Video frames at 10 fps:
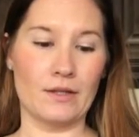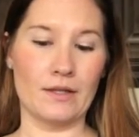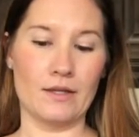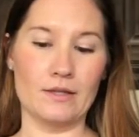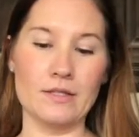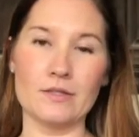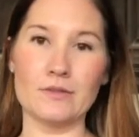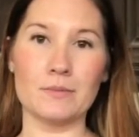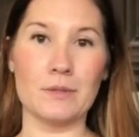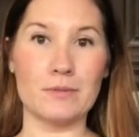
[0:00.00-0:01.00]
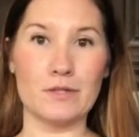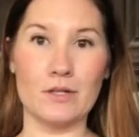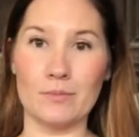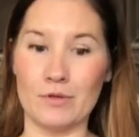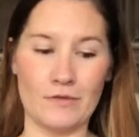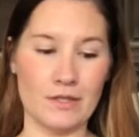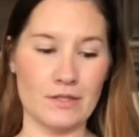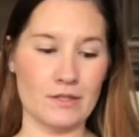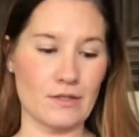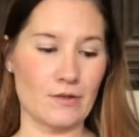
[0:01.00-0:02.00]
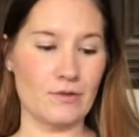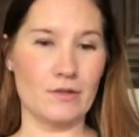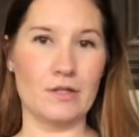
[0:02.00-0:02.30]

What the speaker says: And you know, sometimes they're not perfect, so